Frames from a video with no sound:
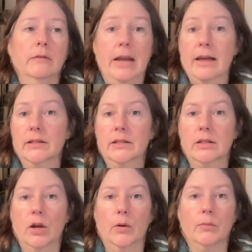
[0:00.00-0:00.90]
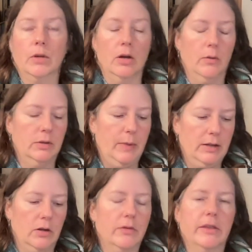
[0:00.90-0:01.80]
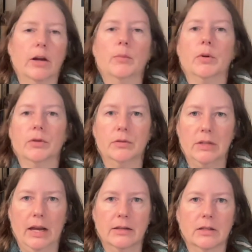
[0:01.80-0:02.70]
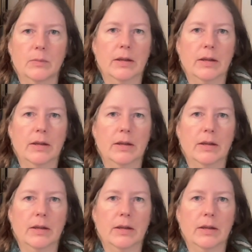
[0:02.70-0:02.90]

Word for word: ness their you know it's based on their birth date it's